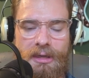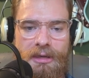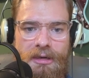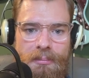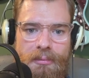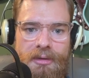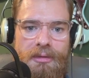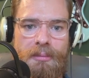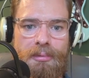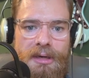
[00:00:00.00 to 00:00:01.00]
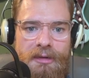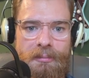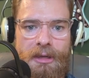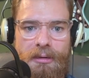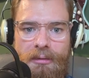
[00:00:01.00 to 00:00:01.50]
I ended up with a bronze
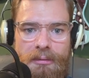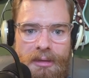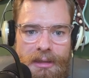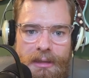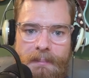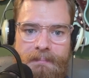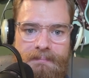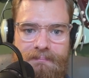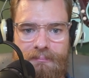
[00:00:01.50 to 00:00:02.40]
medal, um,